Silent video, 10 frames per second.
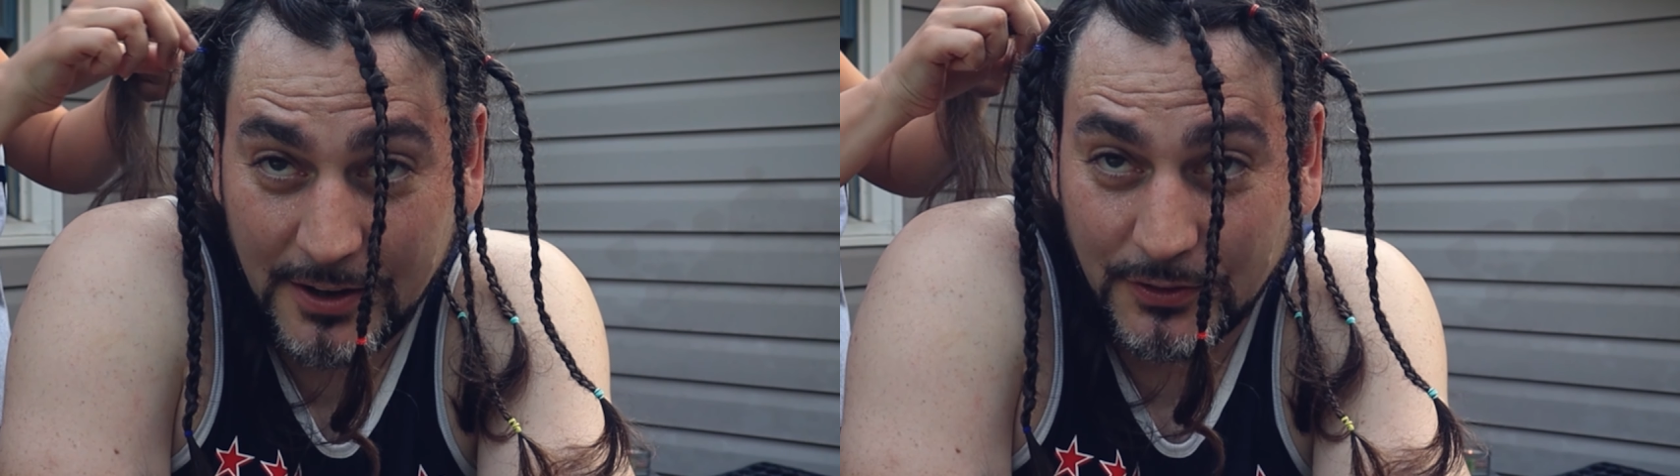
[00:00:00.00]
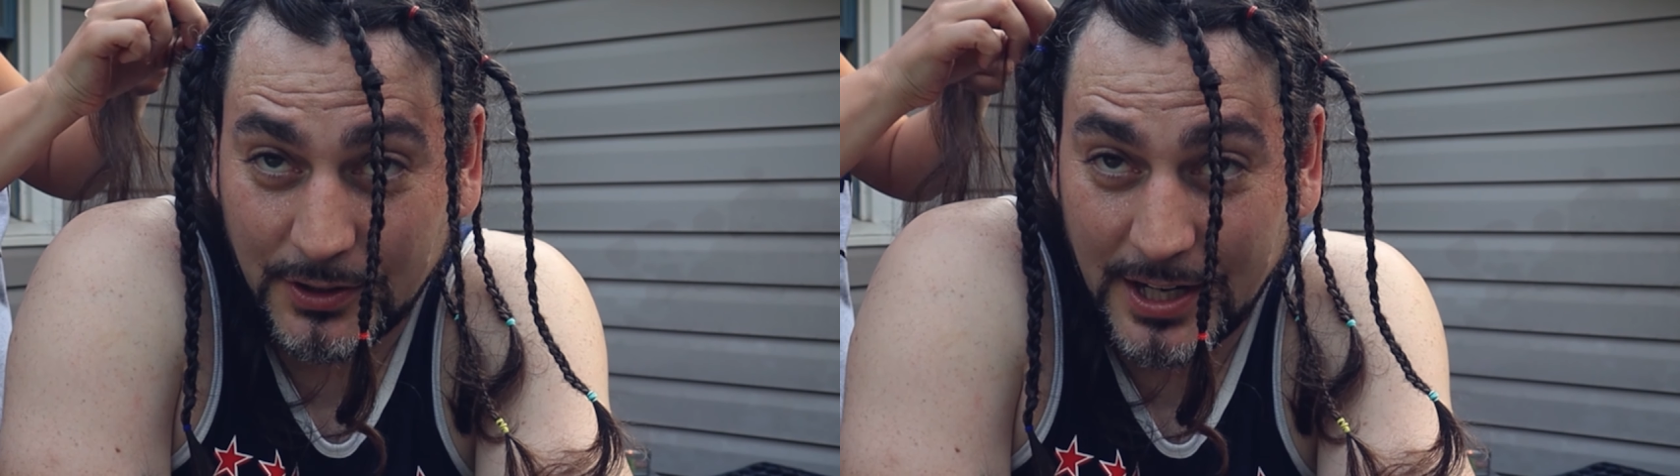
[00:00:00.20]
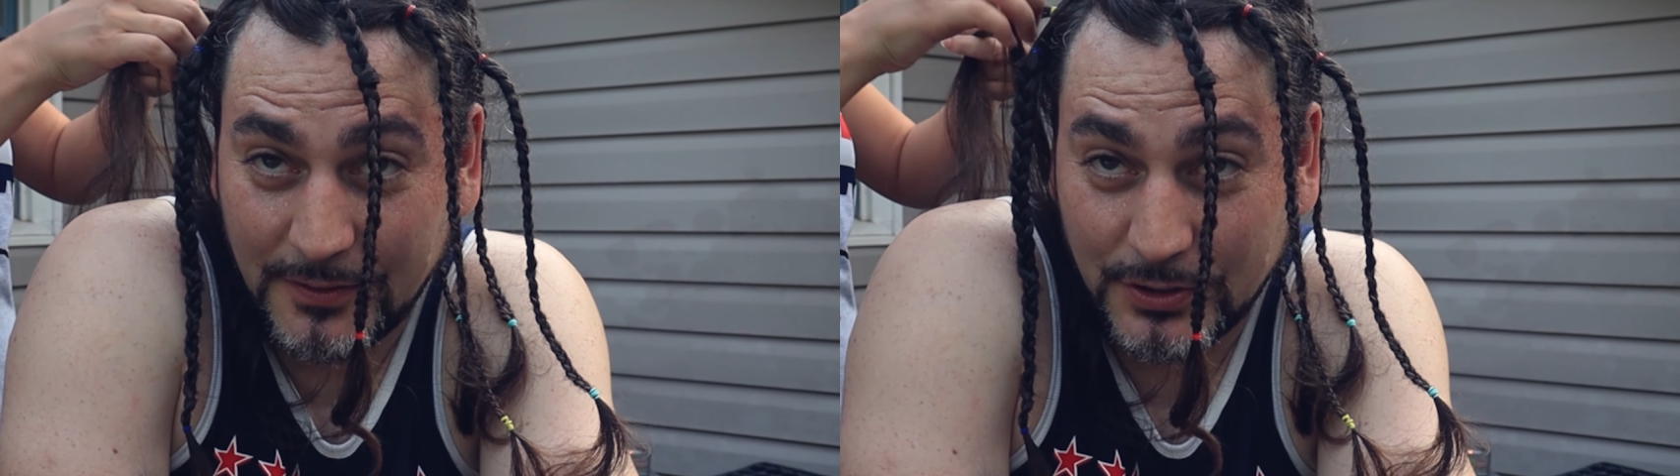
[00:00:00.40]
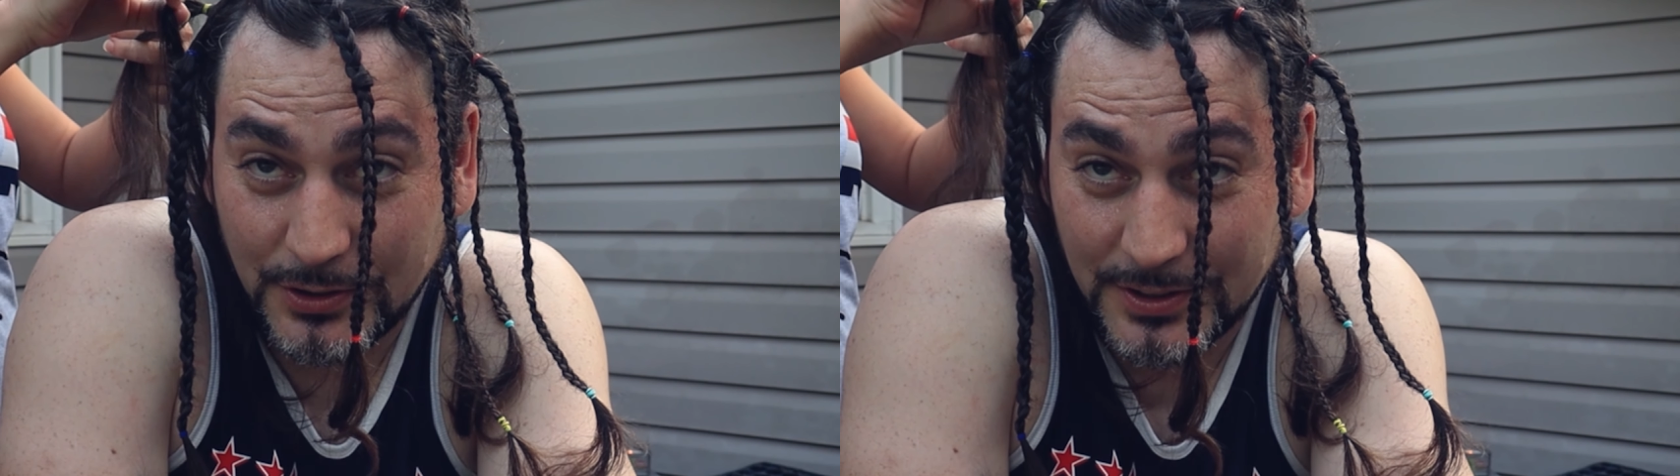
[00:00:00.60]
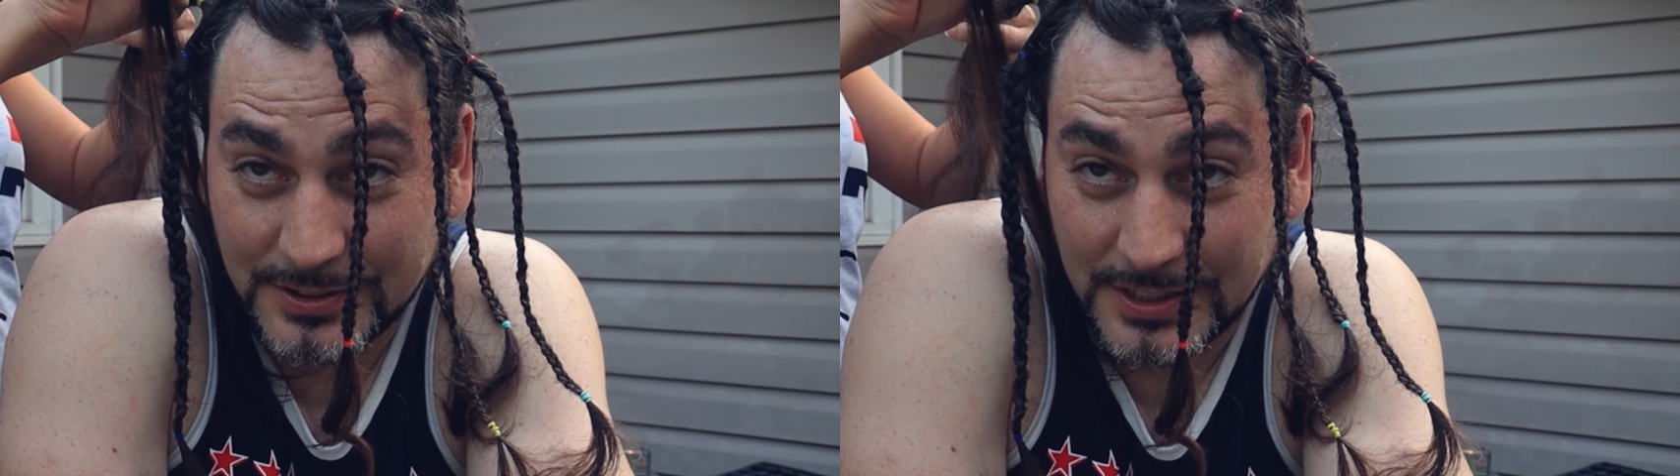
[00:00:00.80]
ever, ever
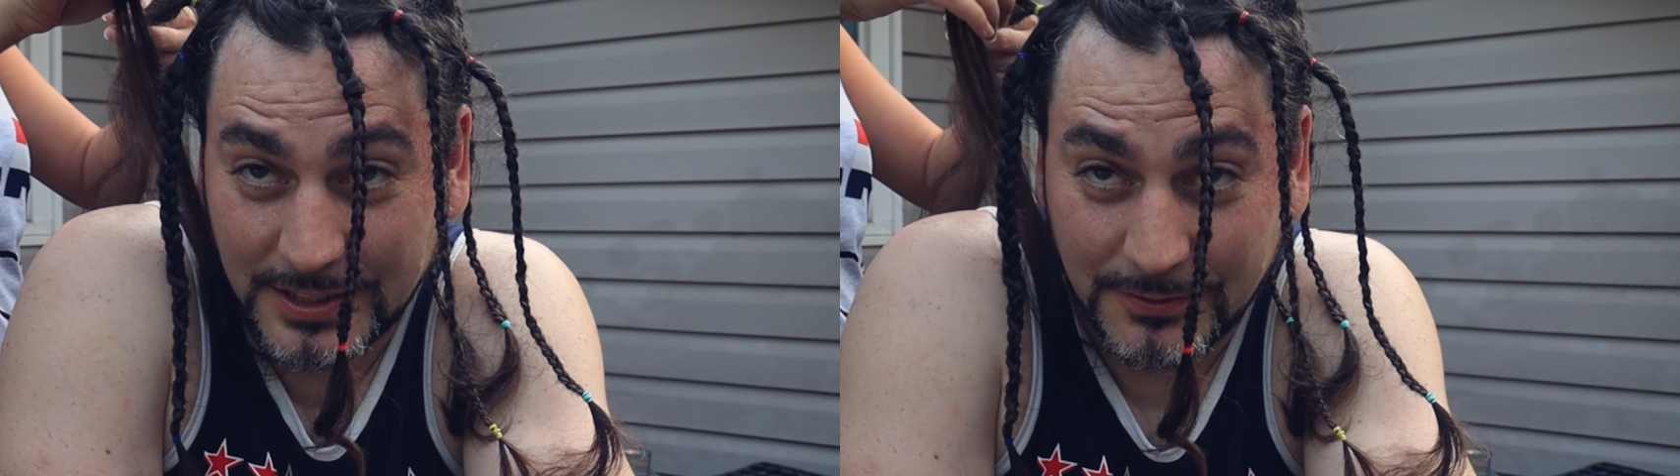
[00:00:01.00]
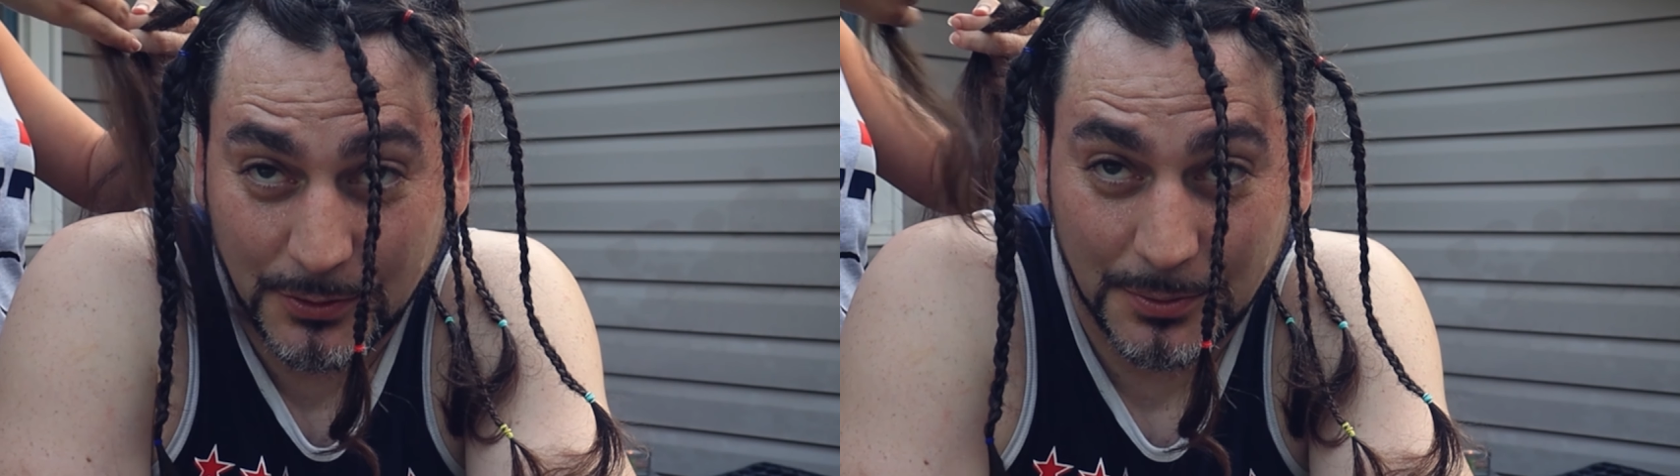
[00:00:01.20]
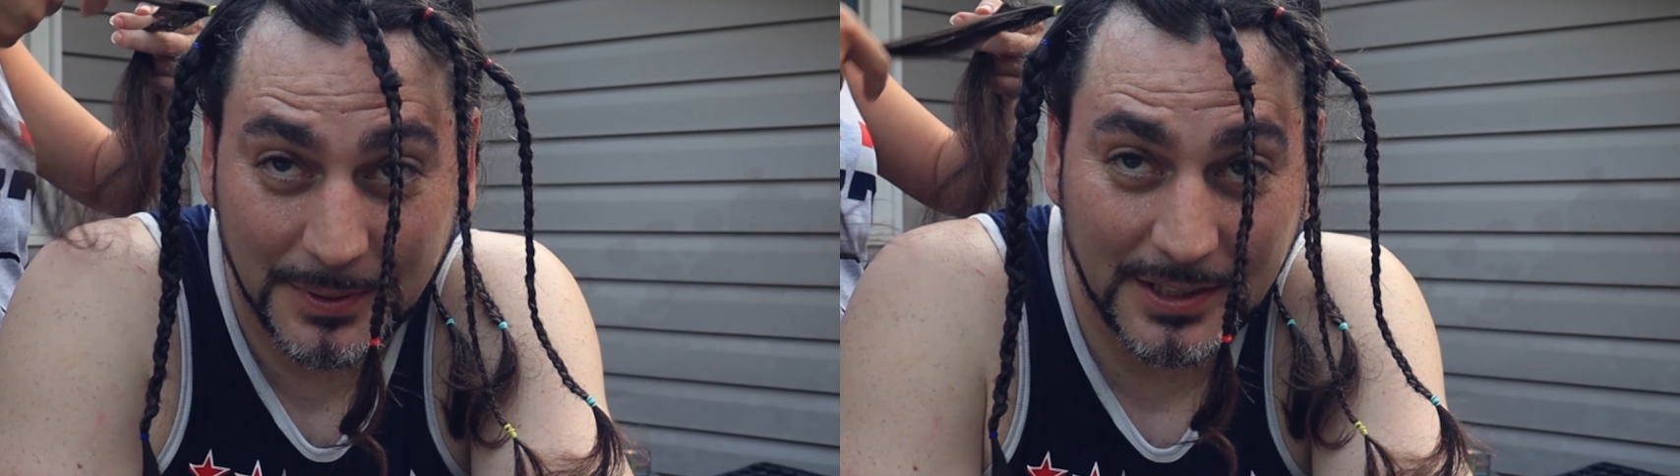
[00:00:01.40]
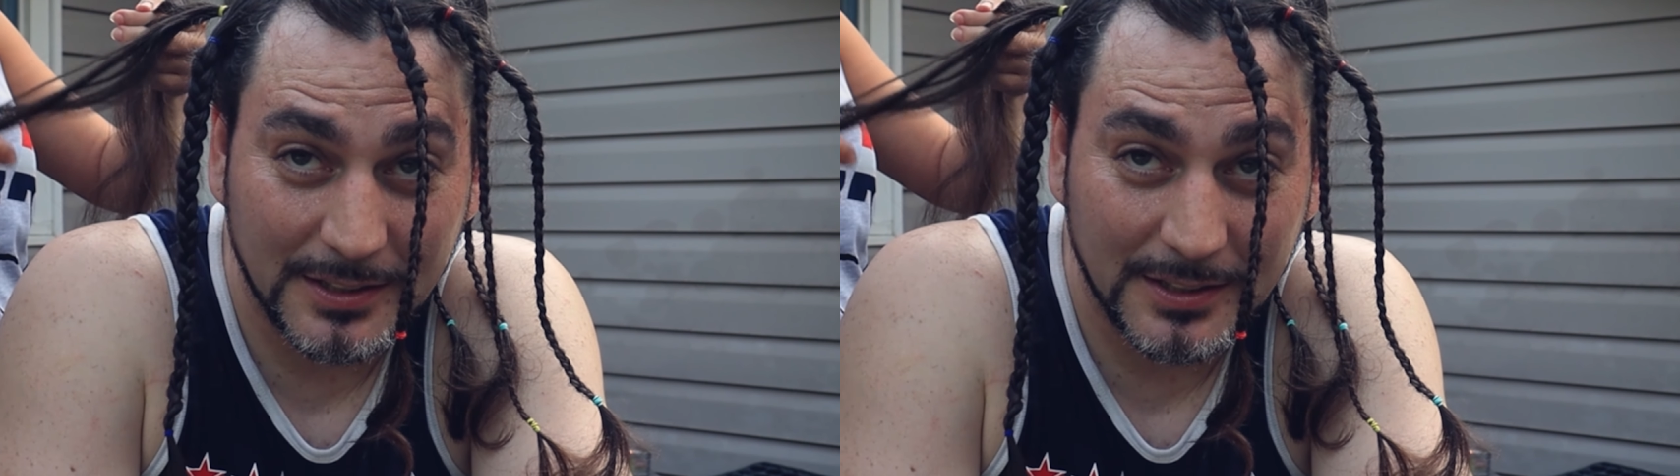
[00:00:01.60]
do this again for me.